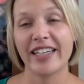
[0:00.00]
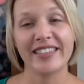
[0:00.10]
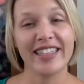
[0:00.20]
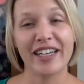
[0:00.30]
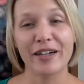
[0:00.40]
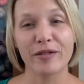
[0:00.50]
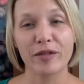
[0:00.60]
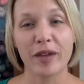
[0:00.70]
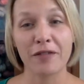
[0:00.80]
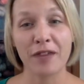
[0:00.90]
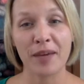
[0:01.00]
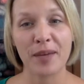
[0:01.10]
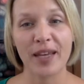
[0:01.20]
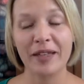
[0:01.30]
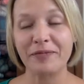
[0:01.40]
here with my
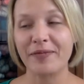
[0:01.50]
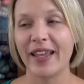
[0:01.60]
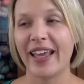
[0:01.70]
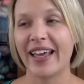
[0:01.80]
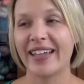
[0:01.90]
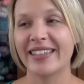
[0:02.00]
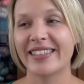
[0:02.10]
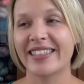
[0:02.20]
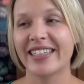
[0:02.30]
family, and